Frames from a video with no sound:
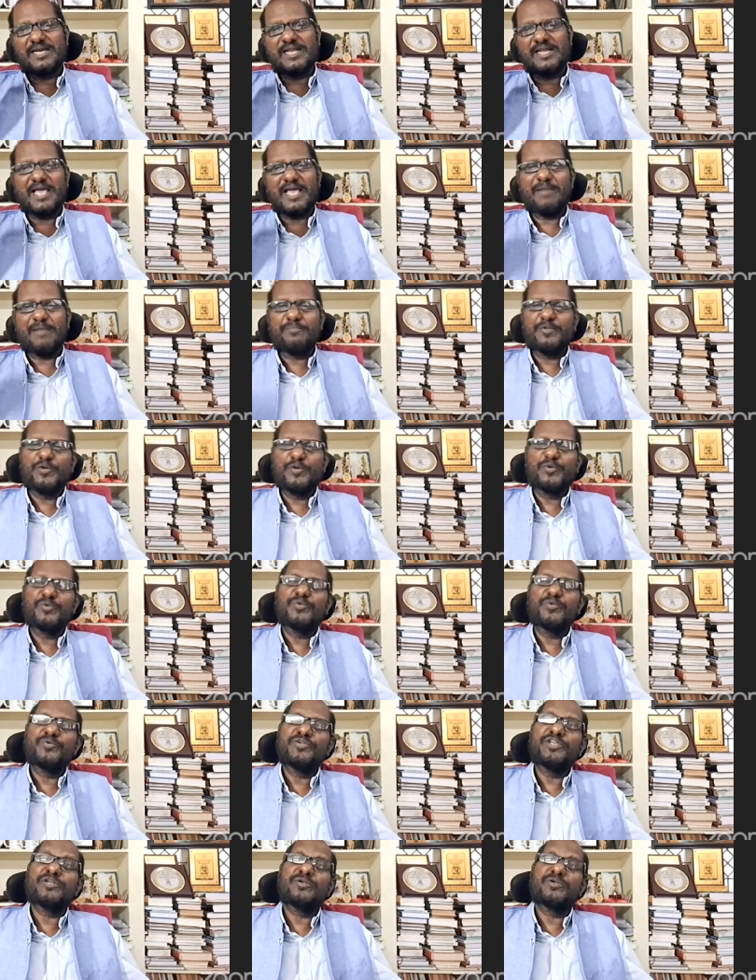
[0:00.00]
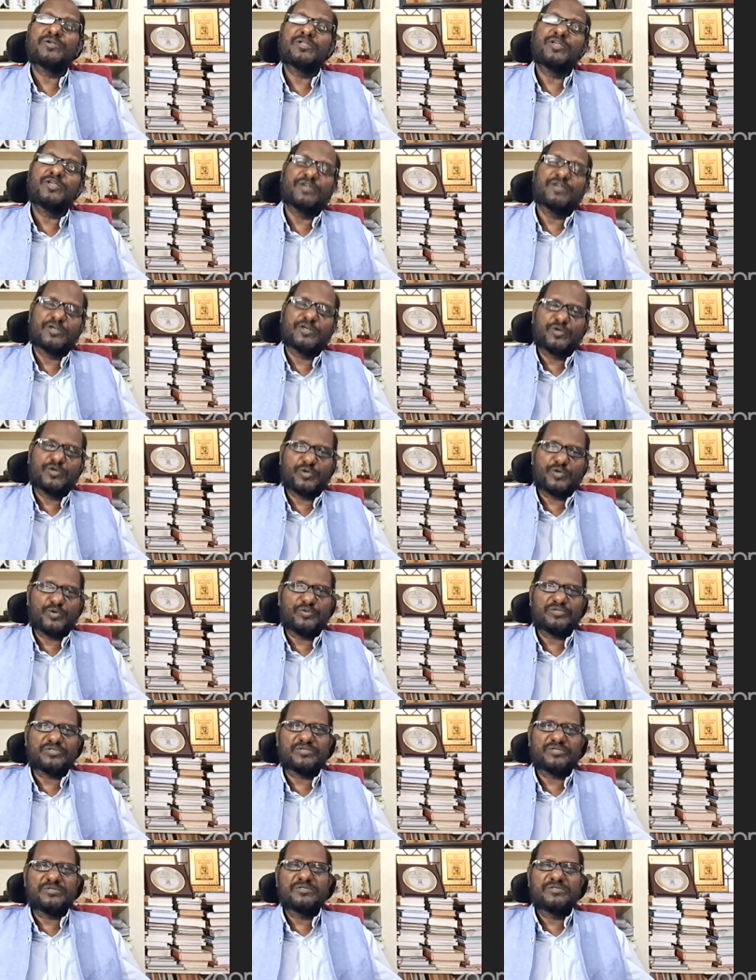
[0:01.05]
and help you in your
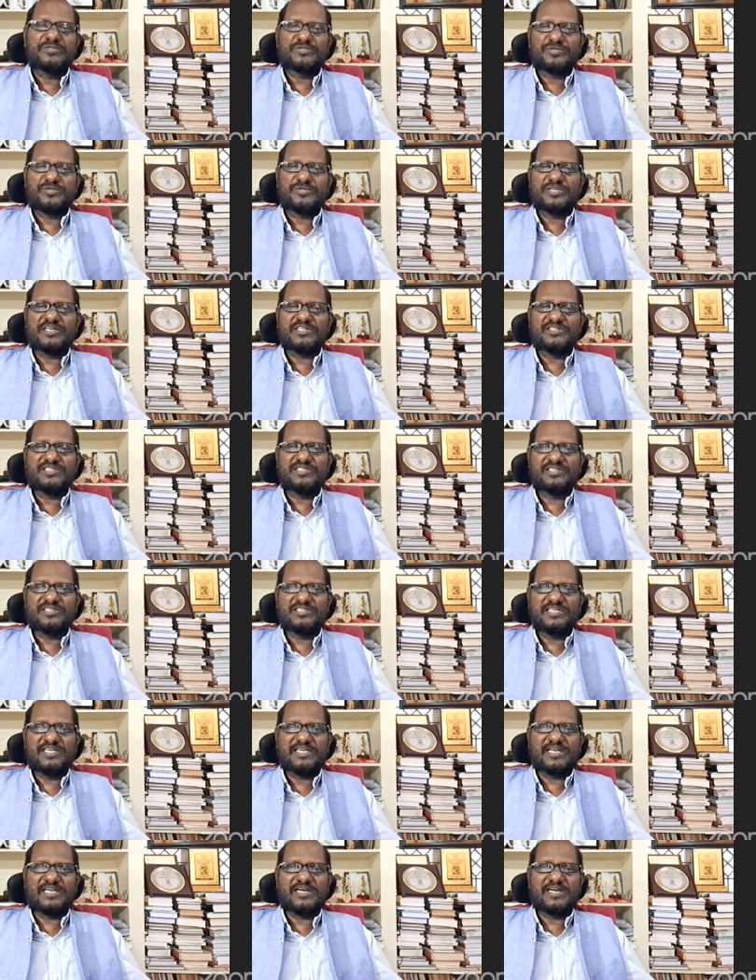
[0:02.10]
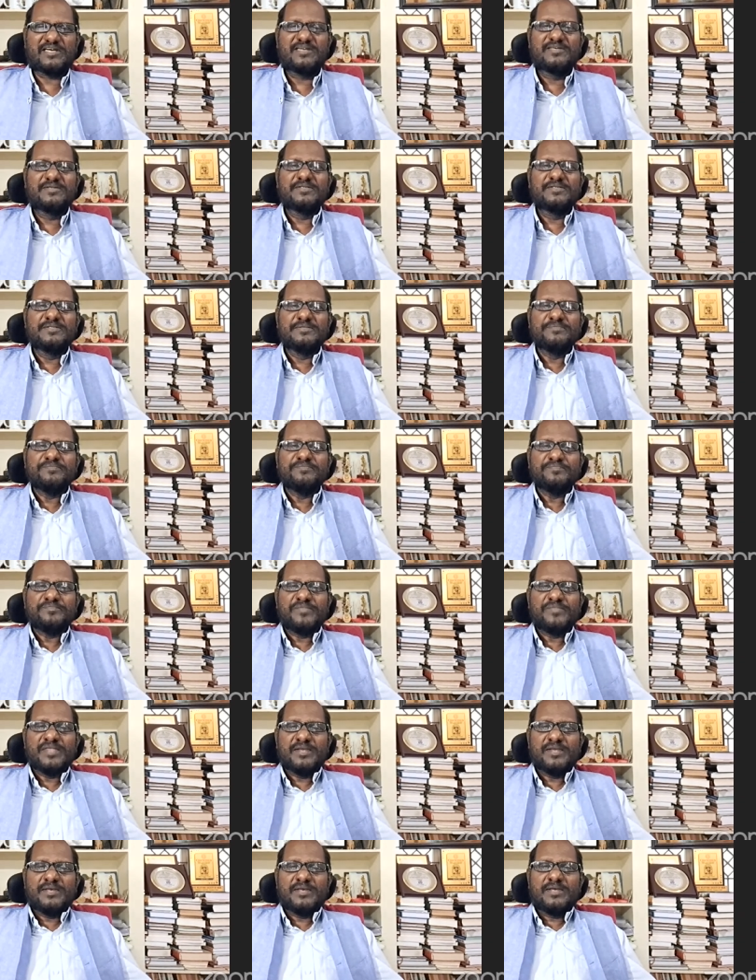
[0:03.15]
growth. So that is the secret.
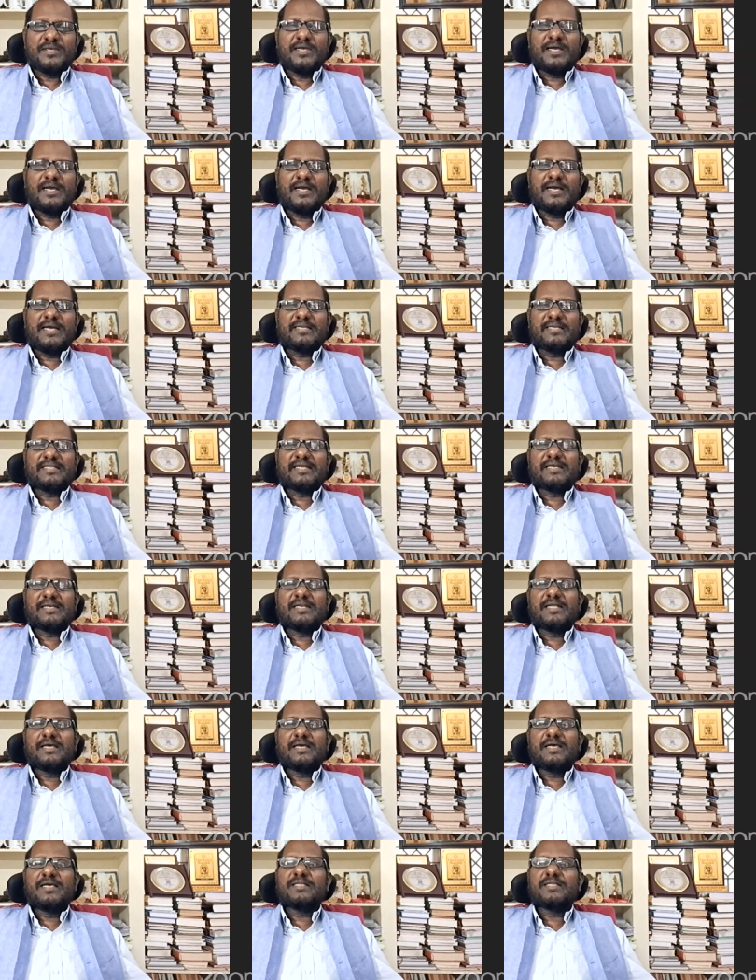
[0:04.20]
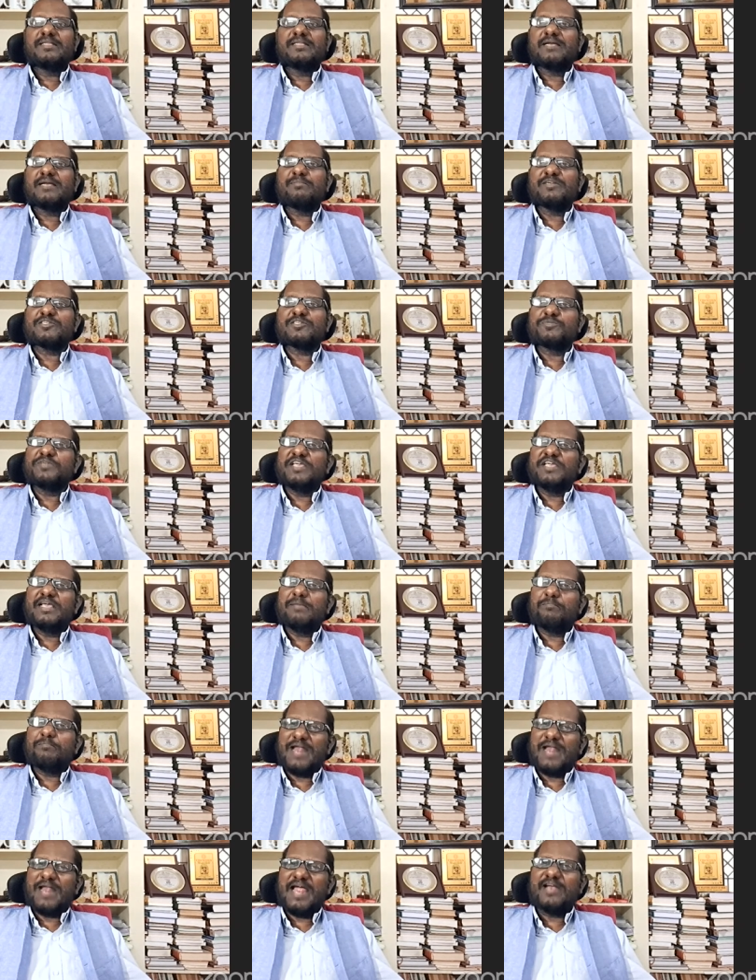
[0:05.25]
And then there must be
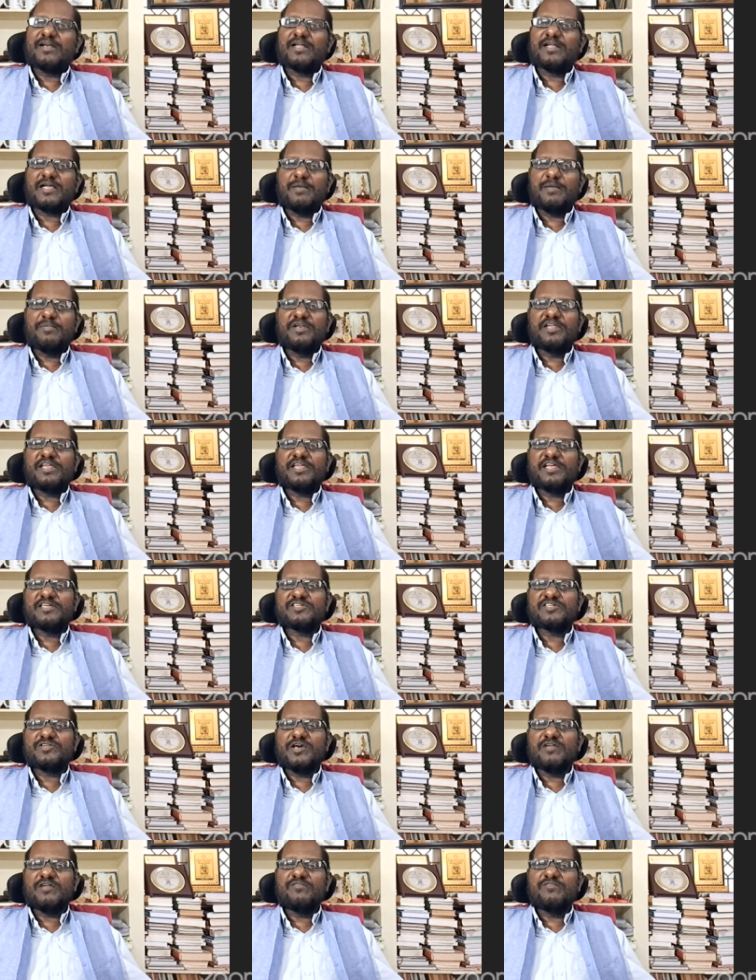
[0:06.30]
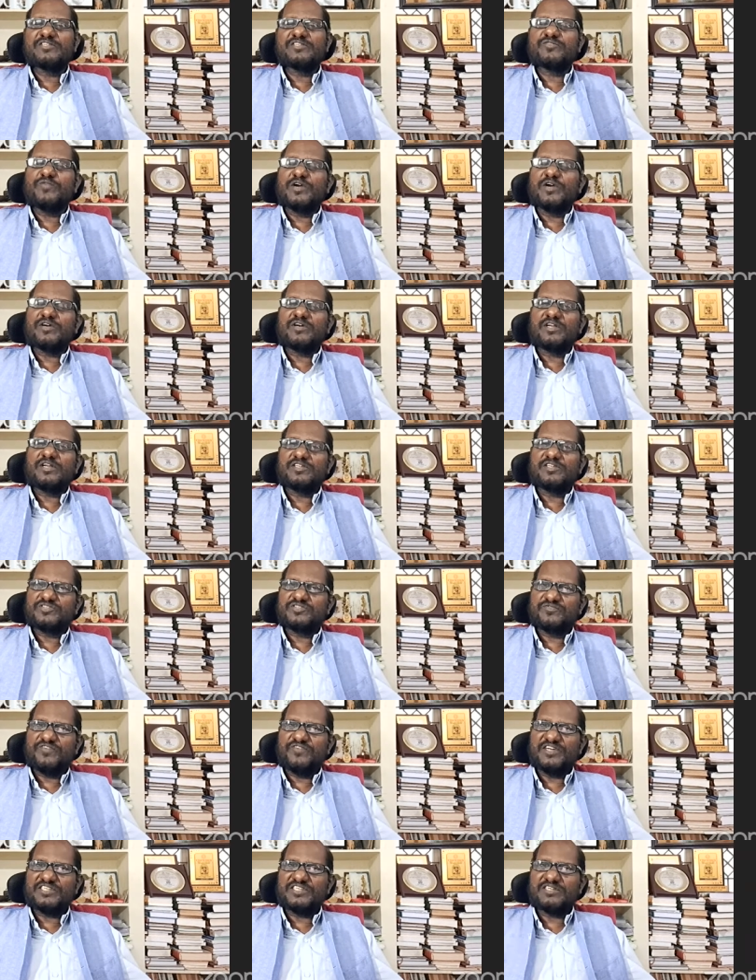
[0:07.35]
a planned communication always. What
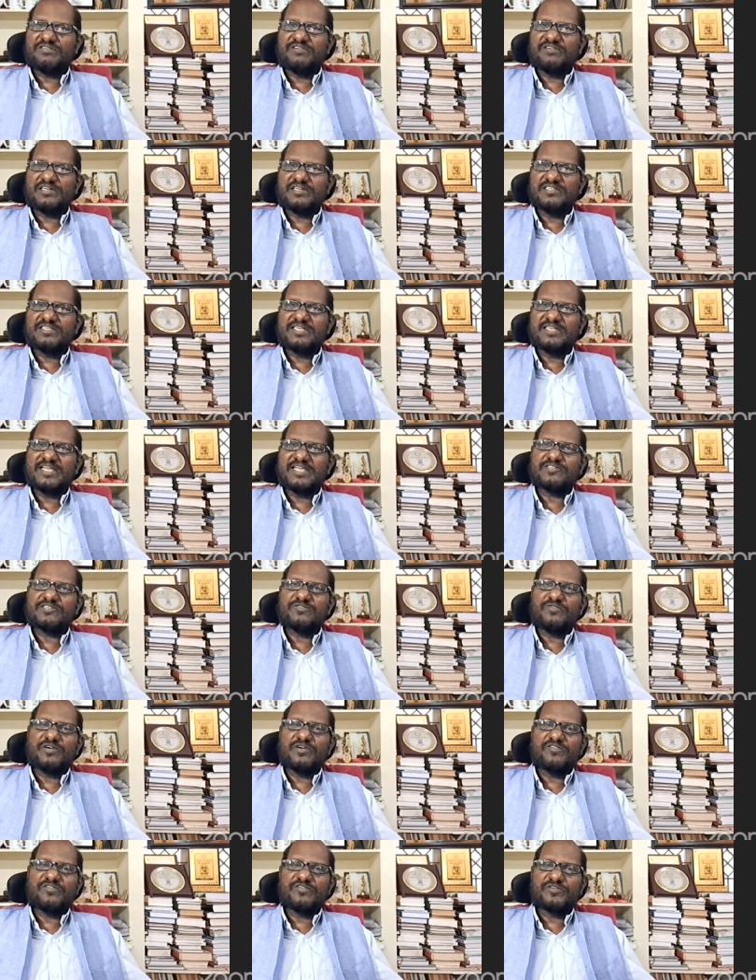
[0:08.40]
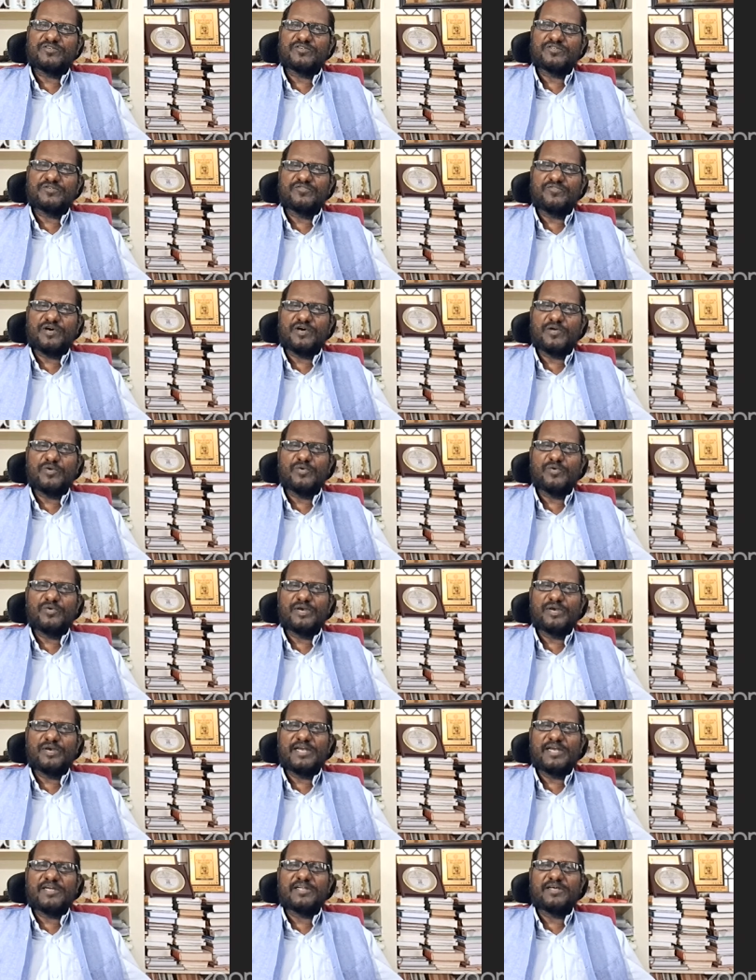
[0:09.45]
is first, what is next, what should follow
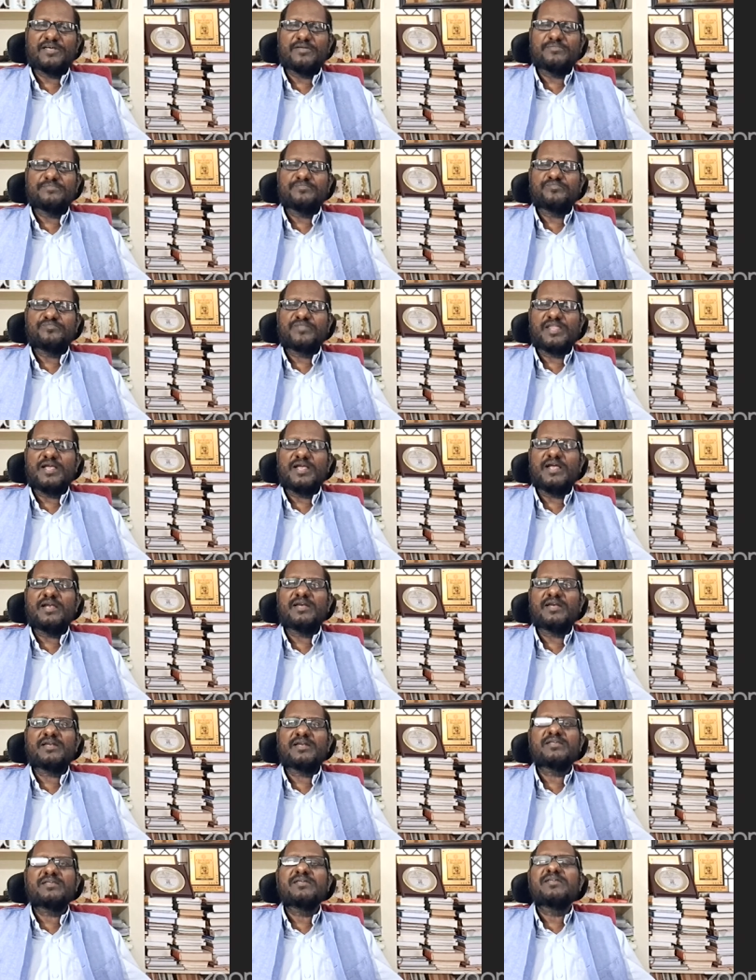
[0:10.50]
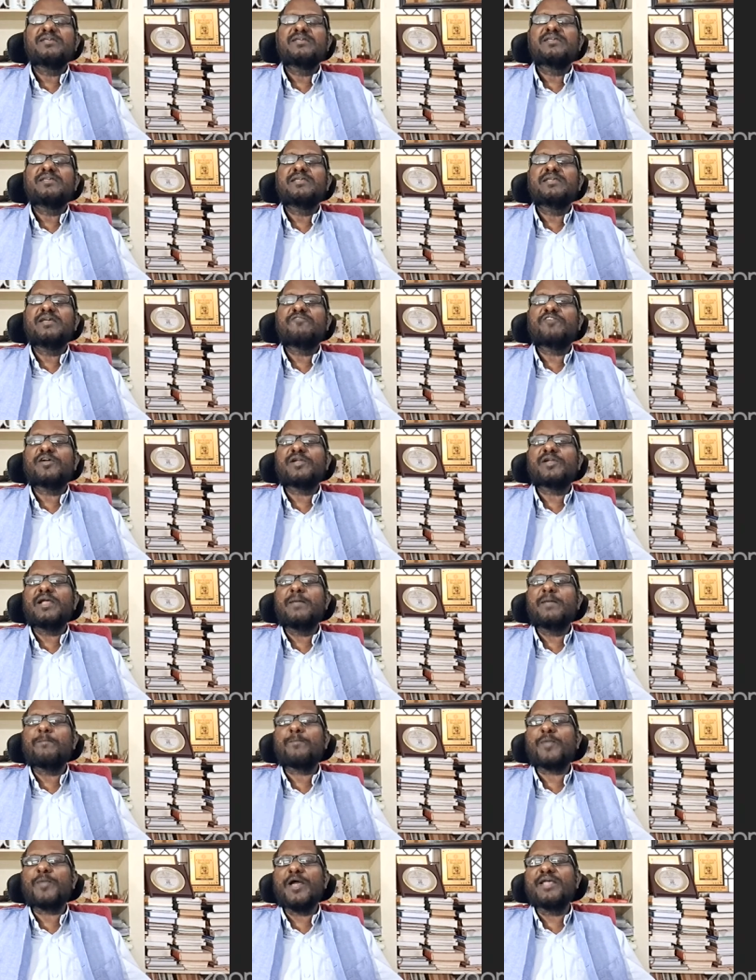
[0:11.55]
later. And for
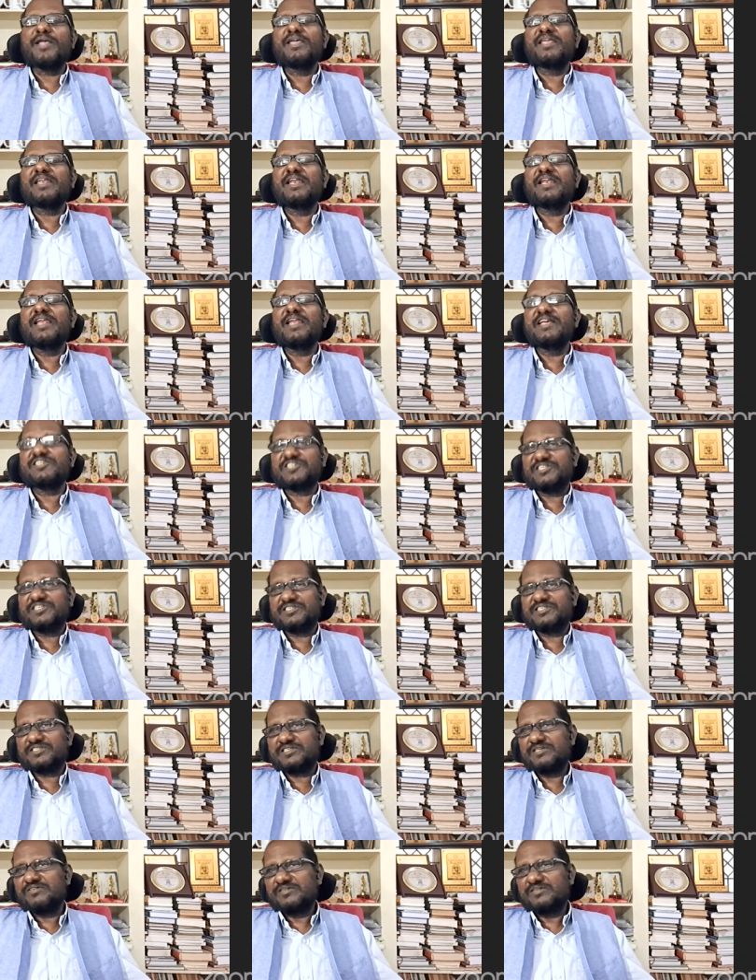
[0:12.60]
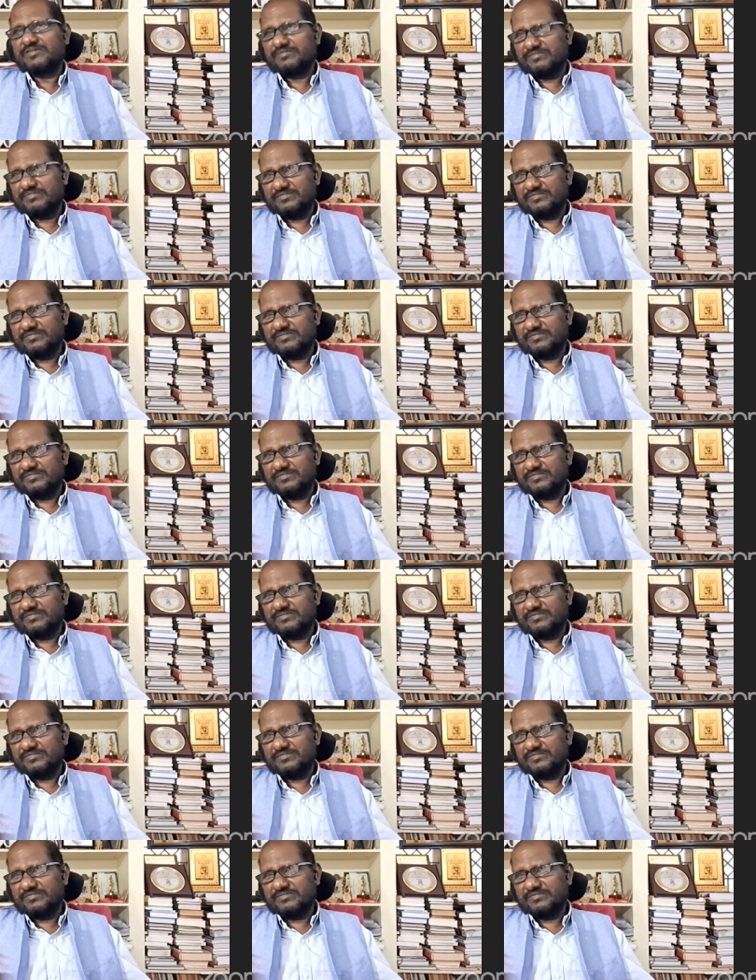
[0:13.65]
employee relations